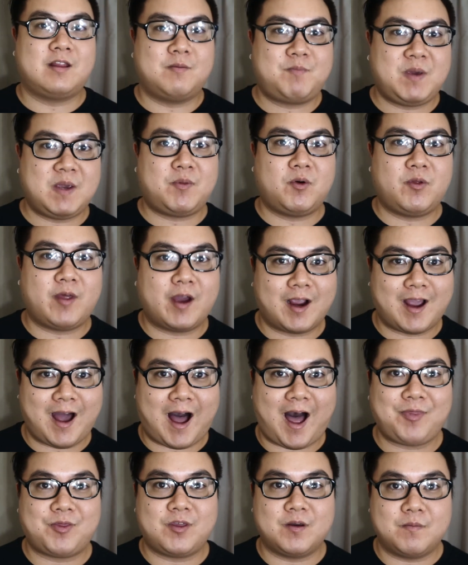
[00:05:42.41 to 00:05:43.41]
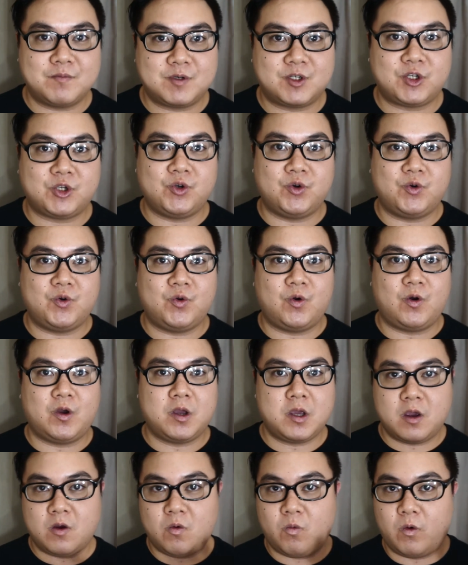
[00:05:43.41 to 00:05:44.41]
The people that got them to
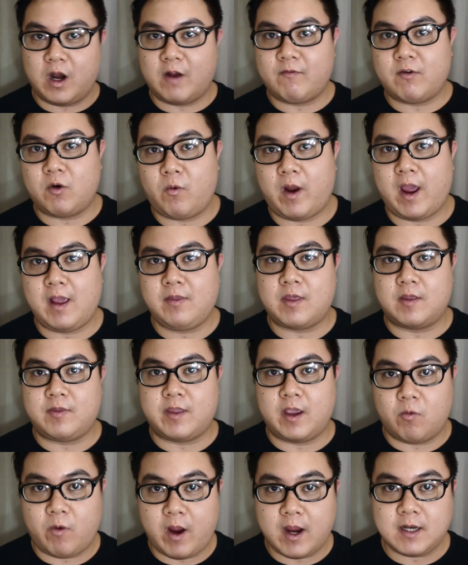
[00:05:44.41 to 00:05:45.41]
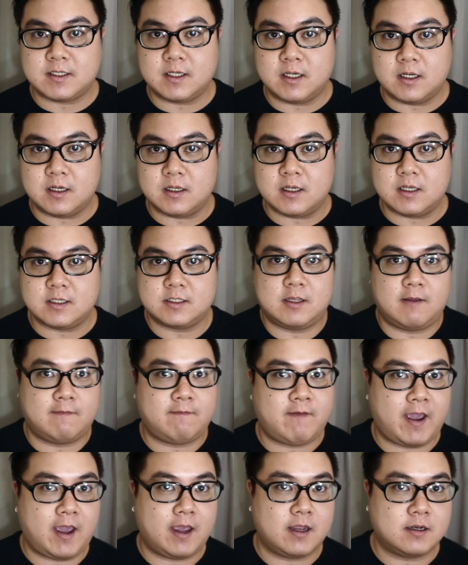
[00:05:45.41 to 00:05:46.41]
whatever rank that they ranked in is the
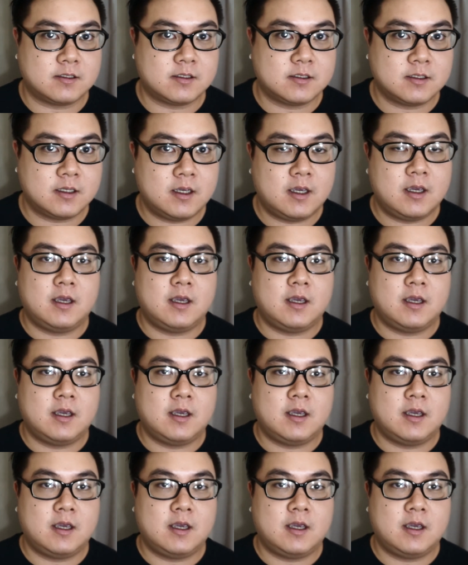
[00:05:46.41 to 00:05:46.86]
fans.